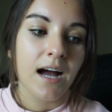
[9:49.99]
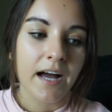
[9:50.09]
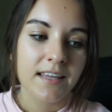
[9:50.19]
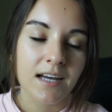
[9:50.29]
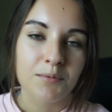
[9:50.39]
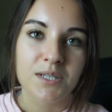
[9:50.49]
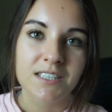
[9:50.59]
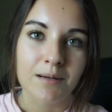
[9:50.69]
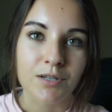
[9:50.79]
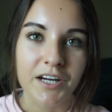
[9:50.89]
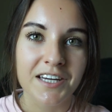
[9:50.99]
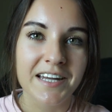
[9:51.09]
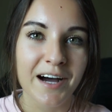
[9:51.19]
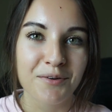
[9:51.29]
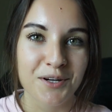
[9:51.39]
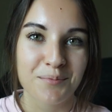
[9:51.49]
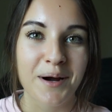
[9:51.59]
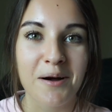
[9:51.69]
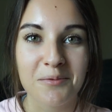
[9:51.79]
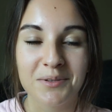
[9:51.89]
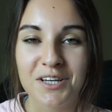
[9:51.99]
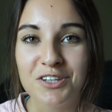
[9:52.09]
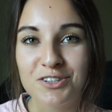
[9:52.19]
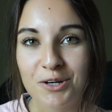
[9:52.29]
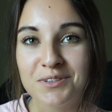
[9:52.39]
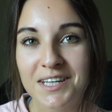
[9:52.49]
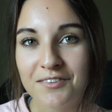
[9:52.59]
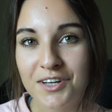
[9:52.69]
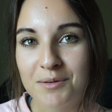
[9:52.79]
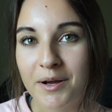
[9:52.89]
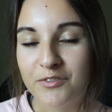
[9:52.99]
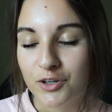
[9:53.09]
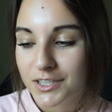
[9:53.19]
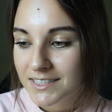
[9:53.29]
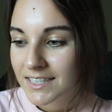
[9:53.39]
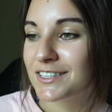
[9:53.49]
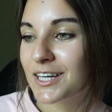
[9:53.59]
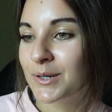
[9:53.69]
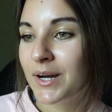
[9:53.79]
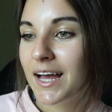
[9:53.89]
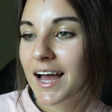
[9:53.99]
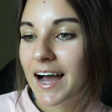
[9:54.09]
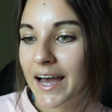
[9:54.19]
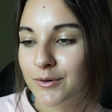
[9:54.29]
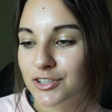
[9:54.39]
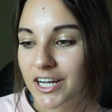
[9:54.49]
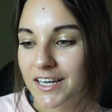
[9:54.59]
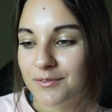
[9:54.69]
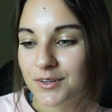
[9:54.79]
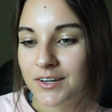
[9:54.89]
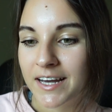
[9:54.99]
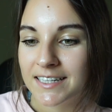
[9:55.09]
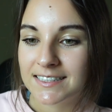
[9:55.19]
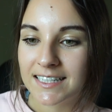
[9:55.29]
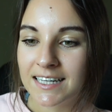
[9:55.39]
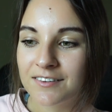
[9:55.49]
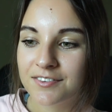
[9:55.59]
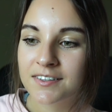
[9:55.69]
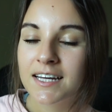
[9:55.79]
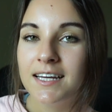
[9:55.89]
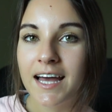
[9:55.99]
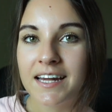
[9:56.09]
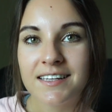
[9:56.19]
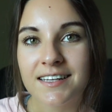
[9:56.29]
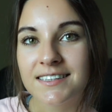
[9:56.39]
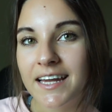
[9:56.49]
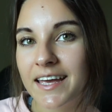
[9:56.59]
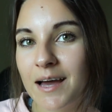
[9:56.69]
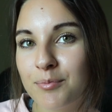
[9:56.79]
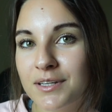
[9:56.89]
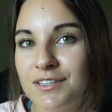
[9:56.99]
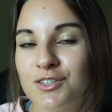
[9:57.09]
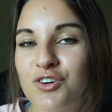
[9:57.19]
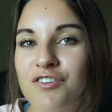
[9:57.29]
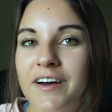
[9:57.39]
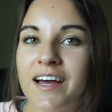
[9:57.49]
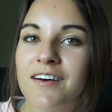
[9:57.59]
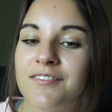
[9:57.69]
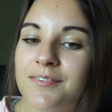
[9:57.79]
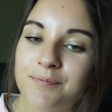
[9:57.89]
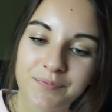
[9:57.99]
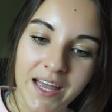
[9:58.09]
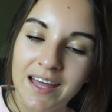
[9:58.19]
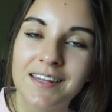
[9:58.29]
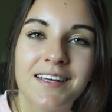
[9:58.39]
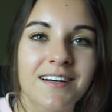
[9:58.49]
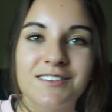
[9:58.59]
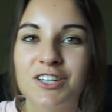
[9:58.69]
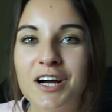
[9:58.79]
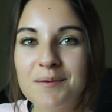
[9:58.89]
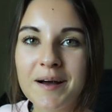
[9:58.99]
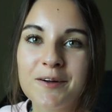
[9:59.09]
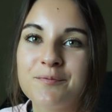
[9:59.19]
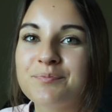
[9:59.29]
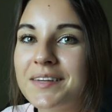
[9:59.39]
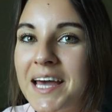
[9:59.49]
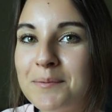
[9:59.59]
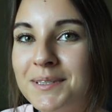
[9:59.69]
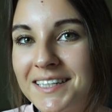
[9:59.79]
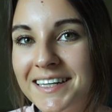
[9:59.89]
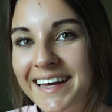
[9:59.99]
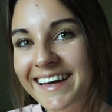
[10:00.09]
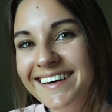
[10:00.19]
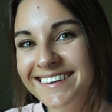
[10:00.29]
I think I'm gonna stop talking now. You're probably so sick of hearing my voice, so I will check in with you guys if anything exciting happens or if I have anything else to talk about. Happy Sunday.